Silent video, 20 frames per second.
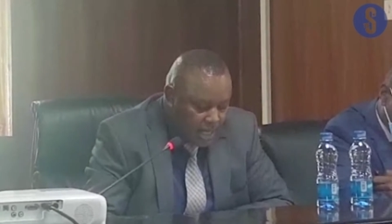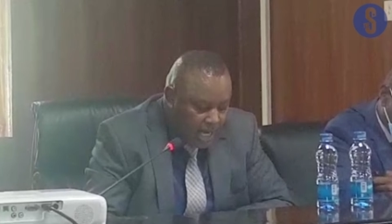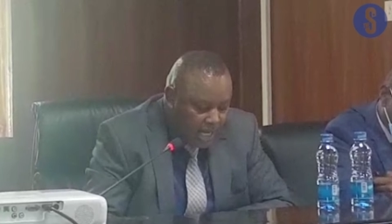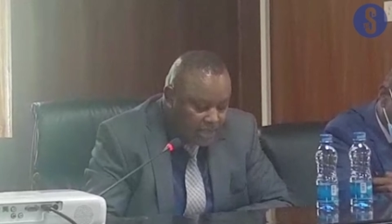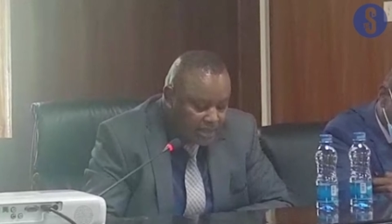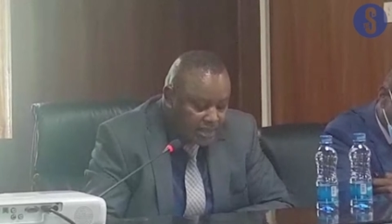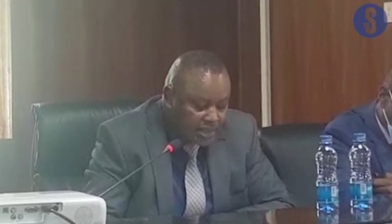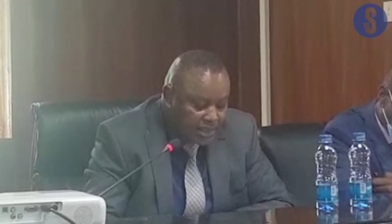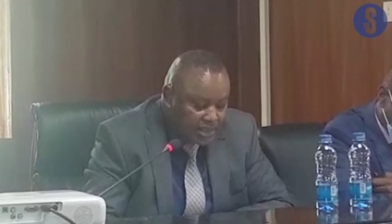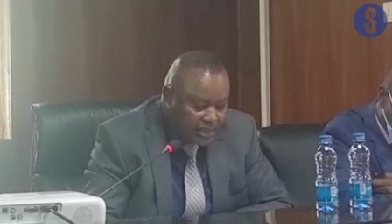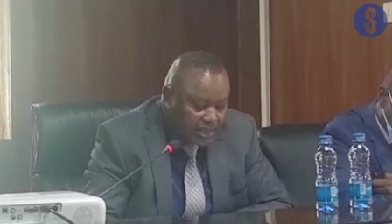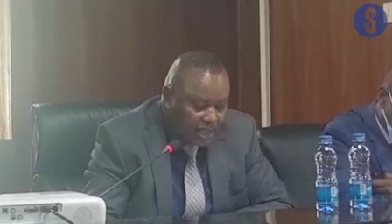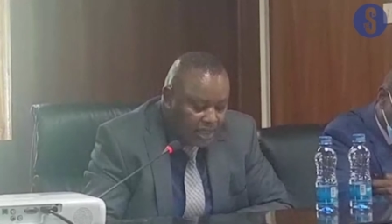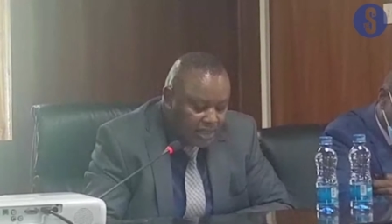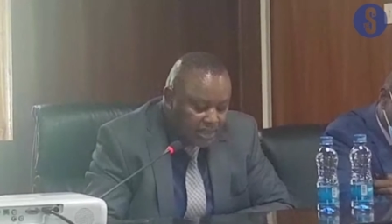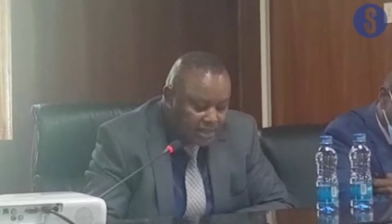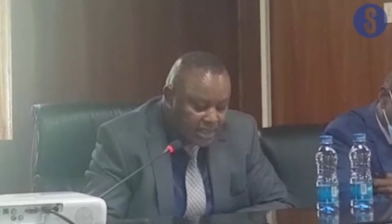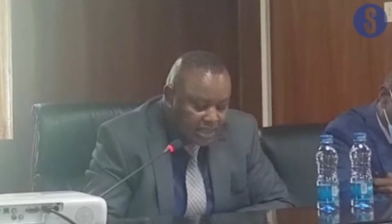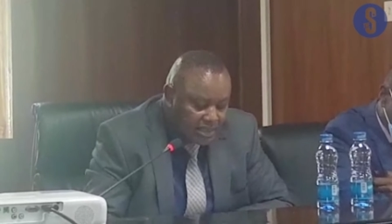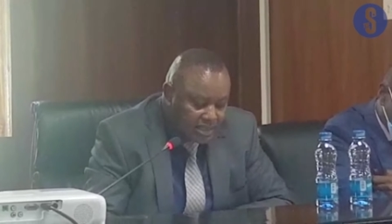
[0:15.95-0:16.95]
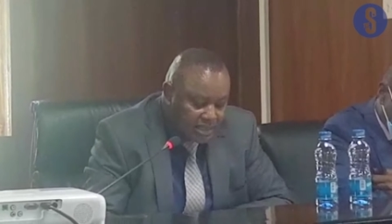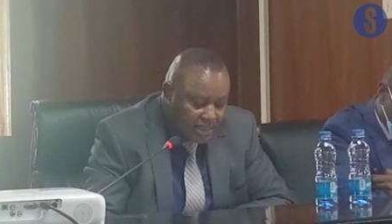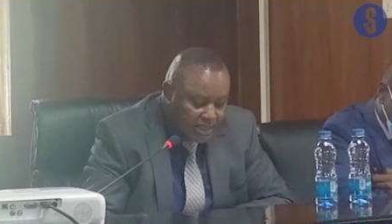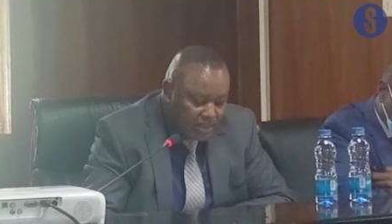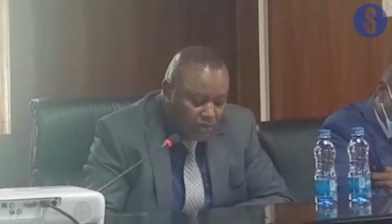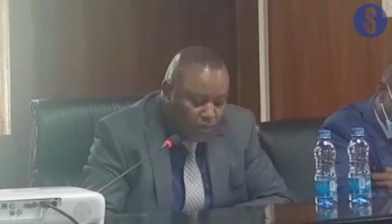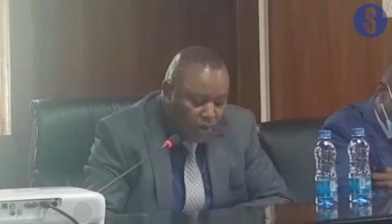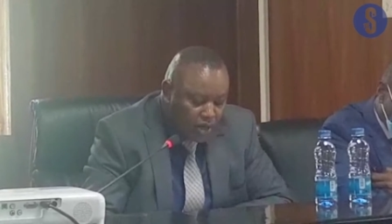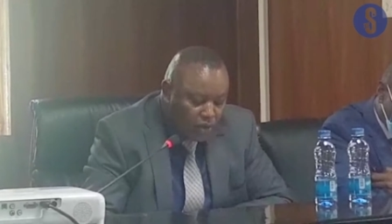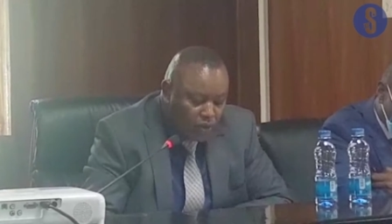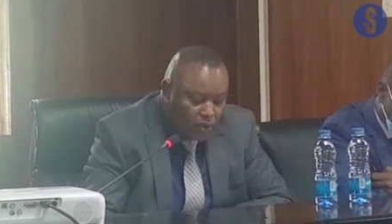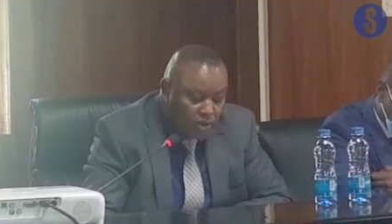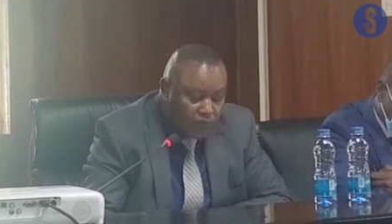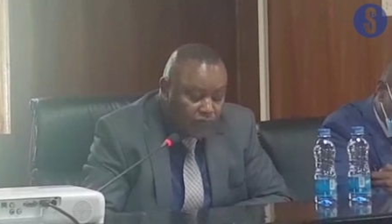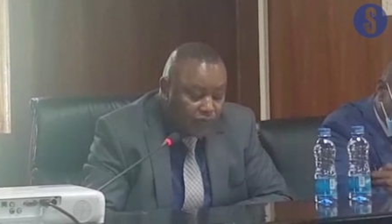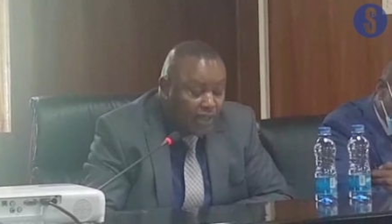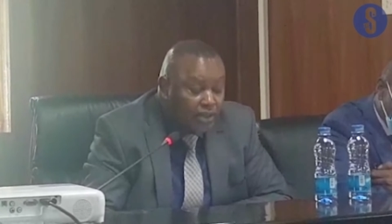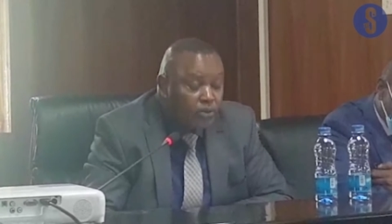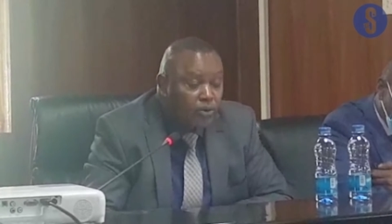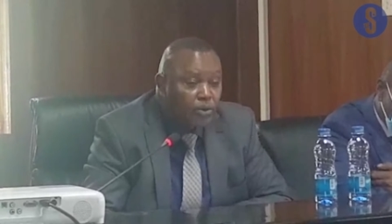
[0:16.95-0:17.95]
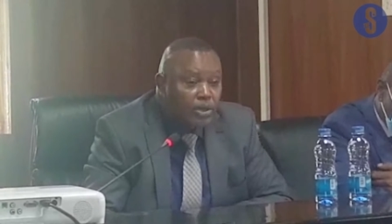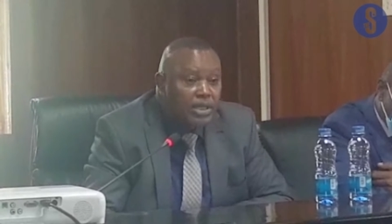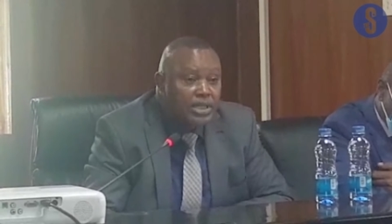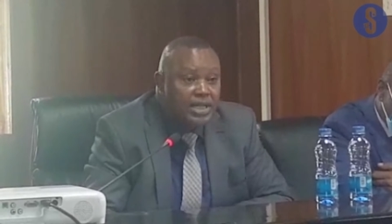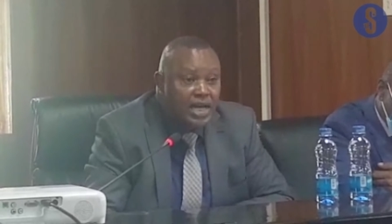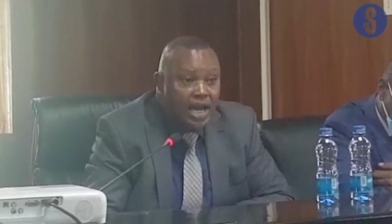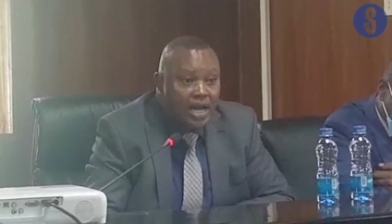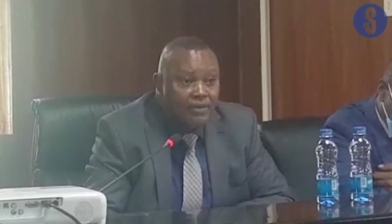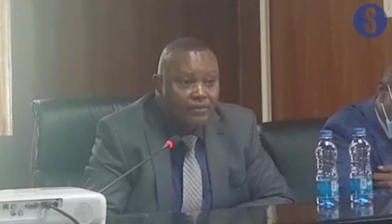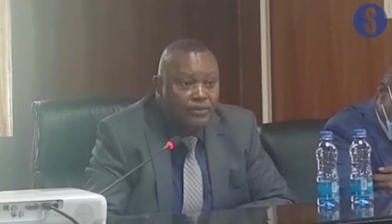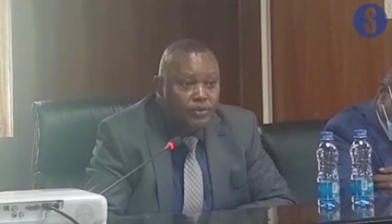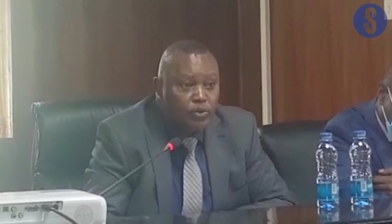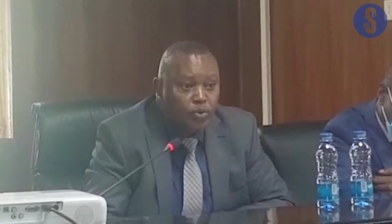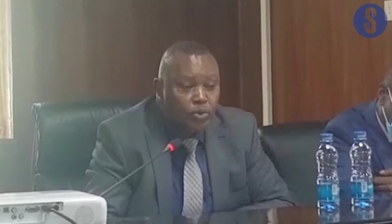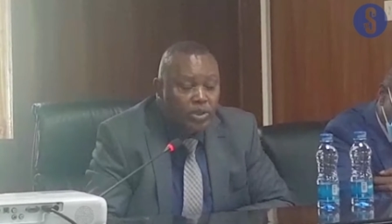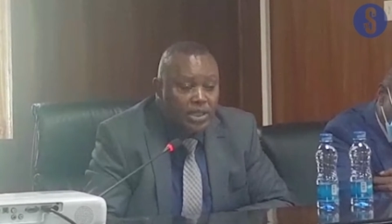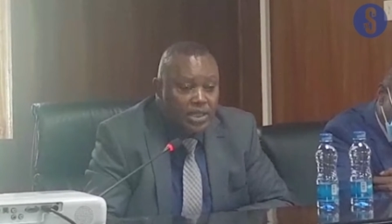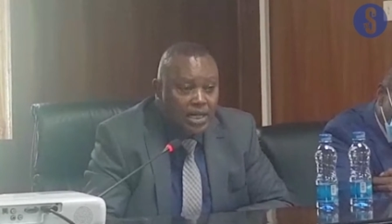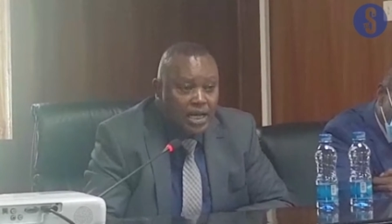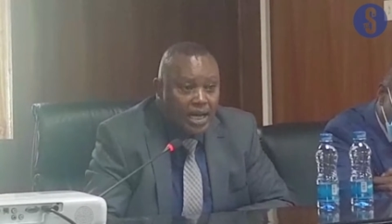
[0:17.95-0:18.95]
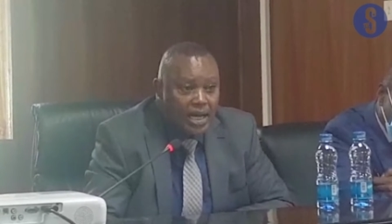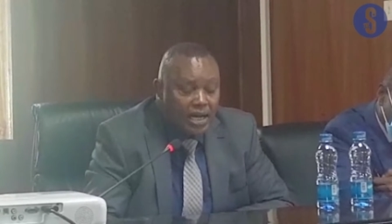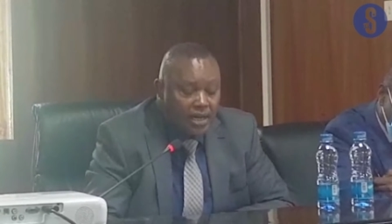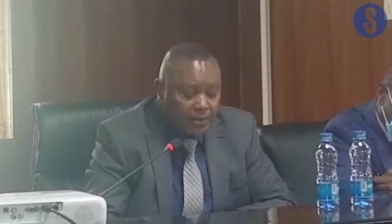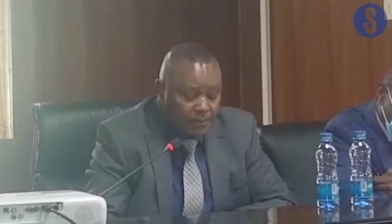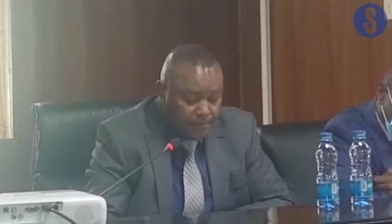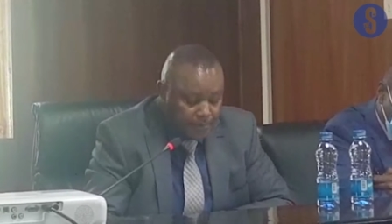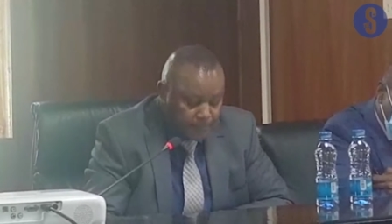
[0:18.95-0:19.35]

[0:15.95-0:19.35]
as injuries sustained were not fatal enough to kill her.